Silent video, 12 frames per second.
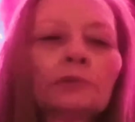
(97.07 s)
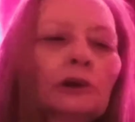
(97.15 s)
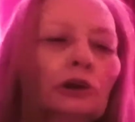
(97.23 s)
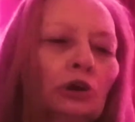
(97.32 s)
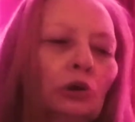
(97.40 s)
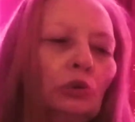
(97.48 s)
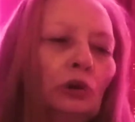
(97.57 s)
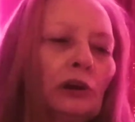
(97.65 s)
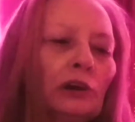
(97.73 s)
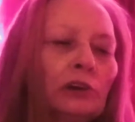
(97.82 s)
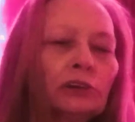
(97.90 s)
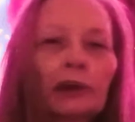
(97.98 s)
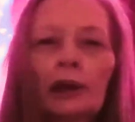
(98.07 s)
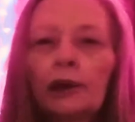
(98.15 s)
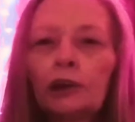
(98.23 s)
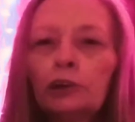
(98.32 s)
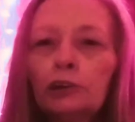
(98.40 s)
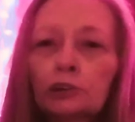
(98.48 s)
who is
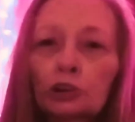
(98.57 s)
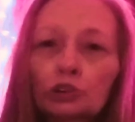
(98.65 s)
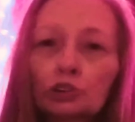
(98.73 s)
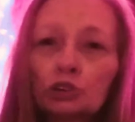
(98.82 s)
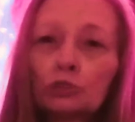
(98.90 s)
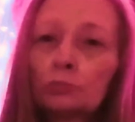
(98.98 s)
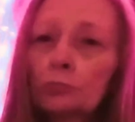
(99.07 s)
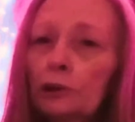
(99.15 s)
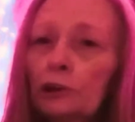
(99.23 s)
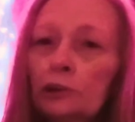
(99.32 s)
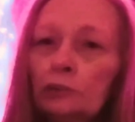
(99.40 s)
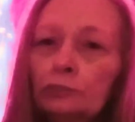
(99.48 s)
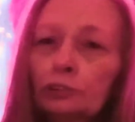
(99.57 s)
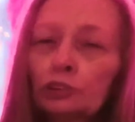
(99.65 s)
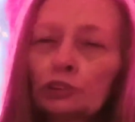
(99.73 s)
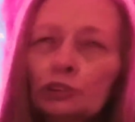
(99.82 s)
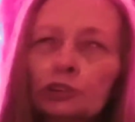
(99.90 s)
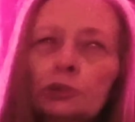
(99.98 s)
a social media
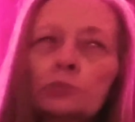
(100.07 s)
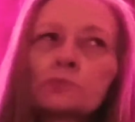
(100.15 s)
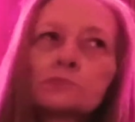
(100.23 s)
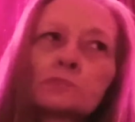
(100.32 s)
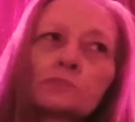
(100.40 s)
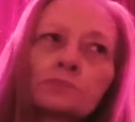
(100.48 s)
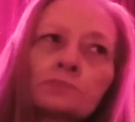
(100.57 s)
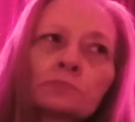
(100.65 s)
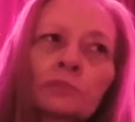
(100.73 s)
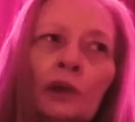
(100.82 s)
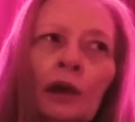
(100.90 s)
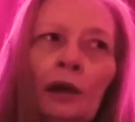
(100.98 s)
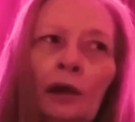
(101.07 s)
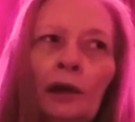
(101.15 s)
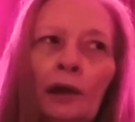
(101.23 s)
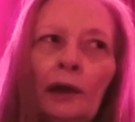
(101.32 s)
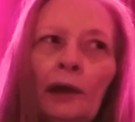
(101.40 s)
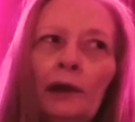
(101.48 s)
influencer.
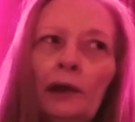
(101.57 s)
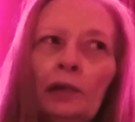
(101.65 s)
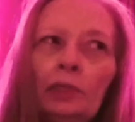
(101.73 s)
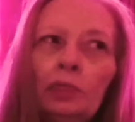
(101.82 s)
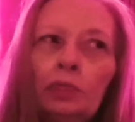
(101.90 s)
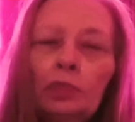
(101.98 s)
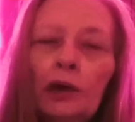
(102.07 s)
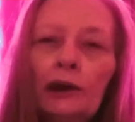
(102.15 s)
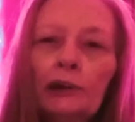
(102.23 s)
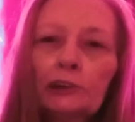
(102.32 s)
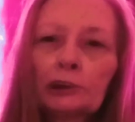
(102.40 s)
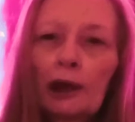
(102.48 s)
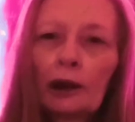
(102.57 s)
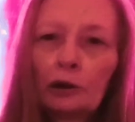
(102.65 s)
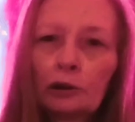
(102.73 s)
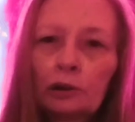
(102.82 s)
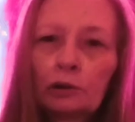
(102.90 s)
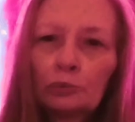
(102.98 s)
And that is
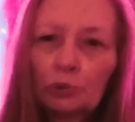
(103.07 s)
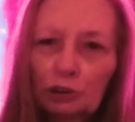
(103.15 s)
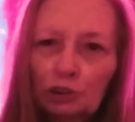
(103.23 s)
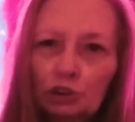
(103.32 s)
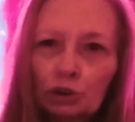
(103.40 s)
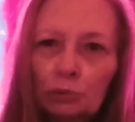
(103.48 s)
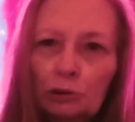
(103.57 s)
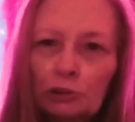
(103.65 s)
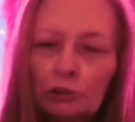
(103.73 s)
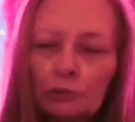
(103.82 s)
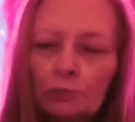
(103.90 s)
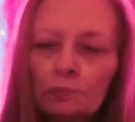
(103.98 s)
kind of what drew me to it.